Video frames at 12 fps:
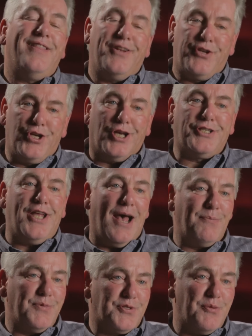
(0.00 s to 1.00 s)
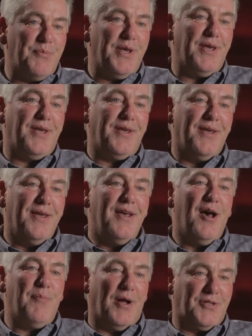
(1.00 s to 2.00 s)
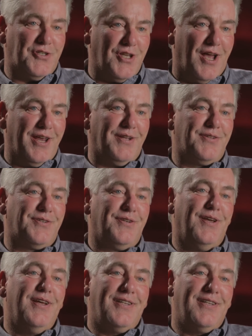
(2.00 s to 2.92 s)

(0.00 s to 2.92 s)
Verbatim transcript: that just happens to be about science,